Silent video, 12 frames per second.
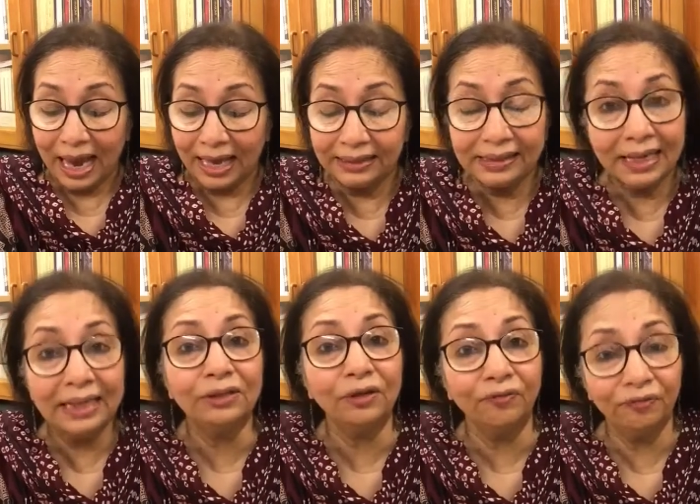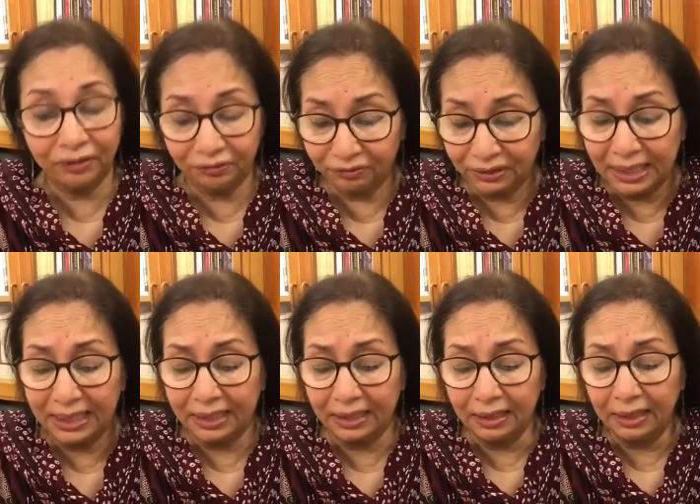At the age of
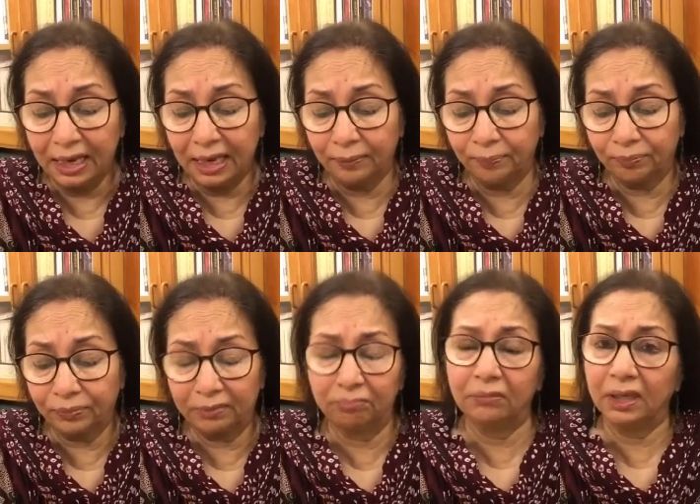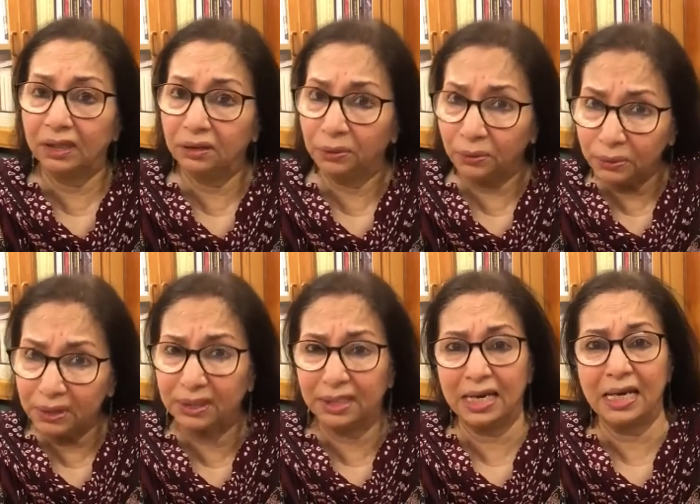15, in
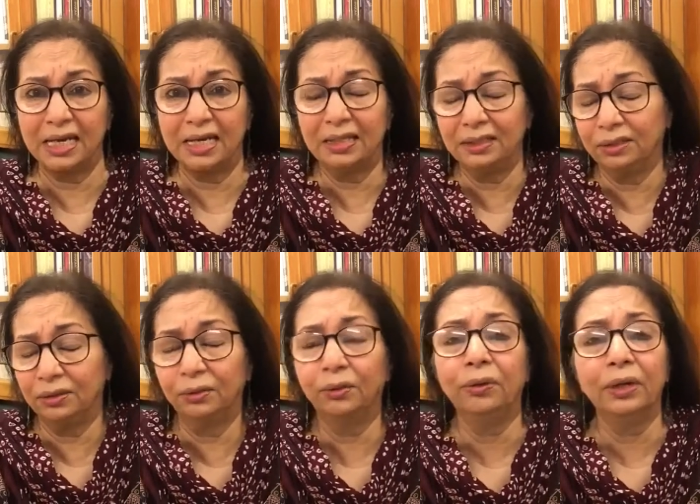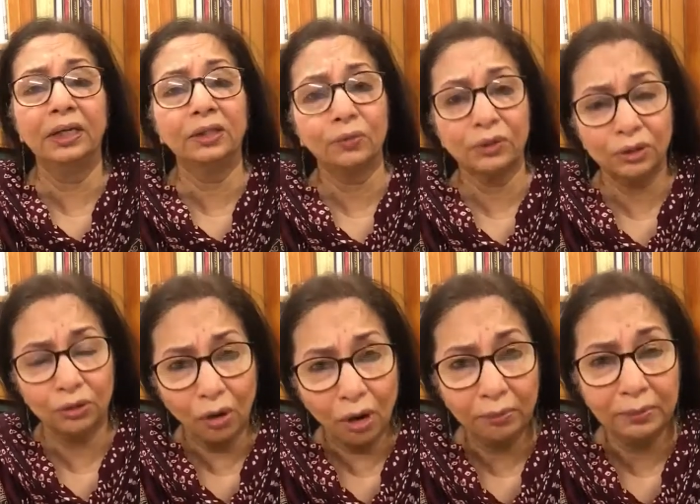those days, you know, it was
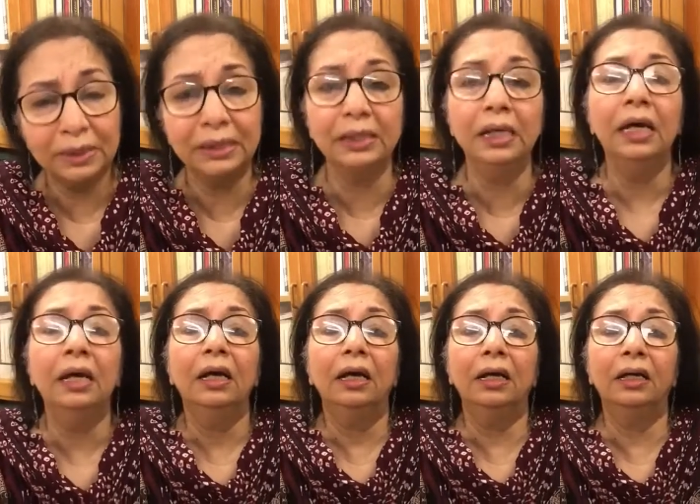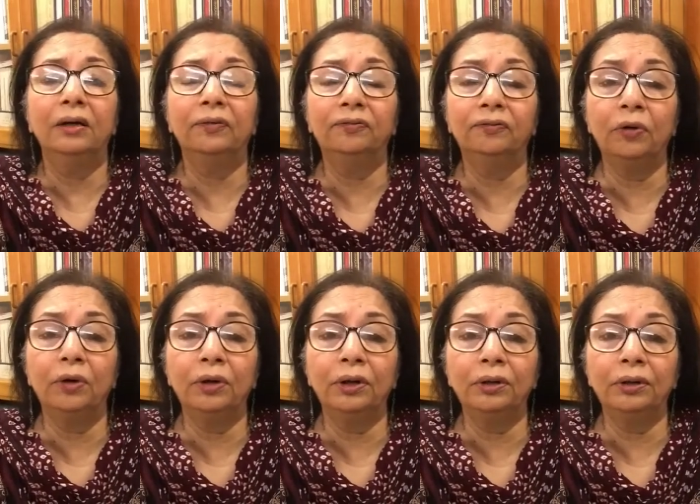normal uh,
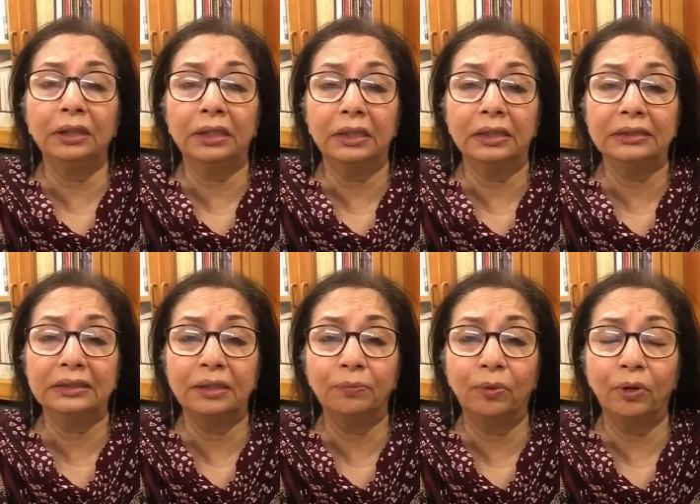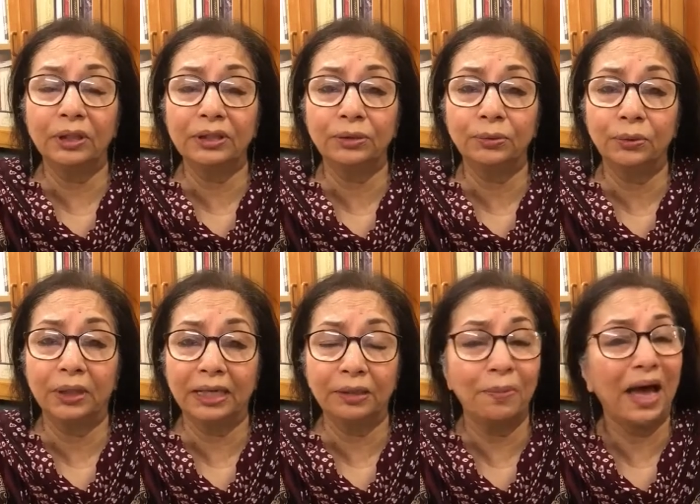for girls and boys to
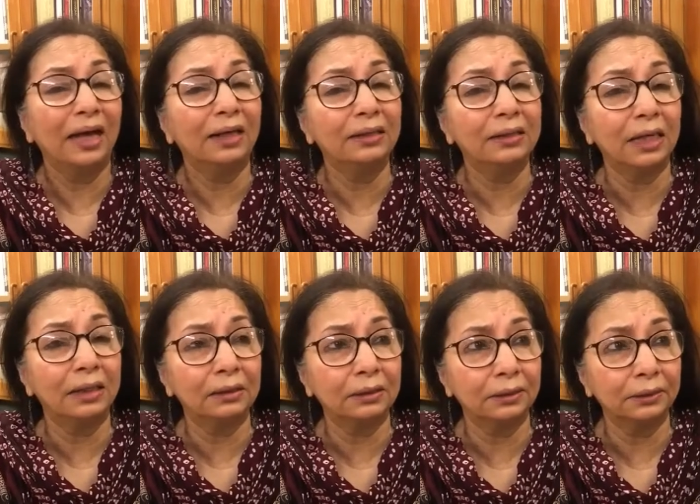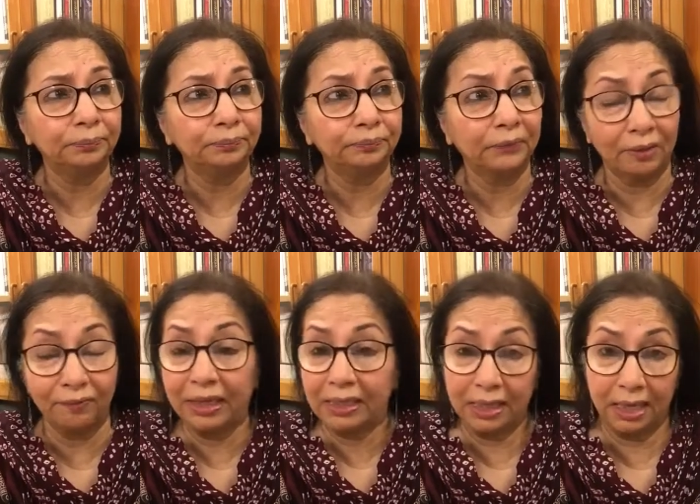get married at a um,
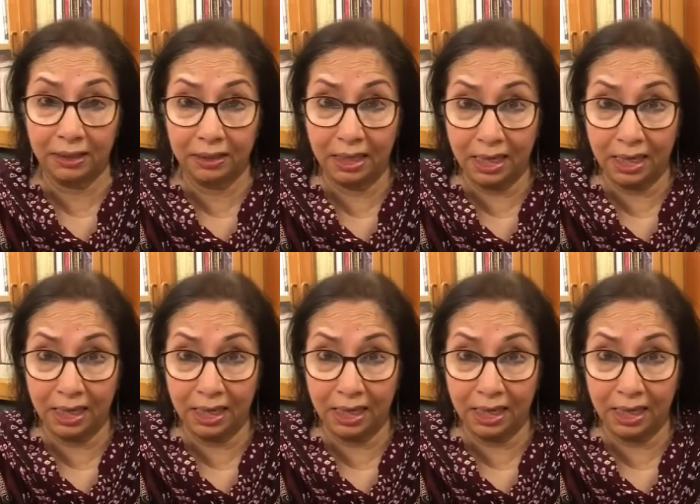very young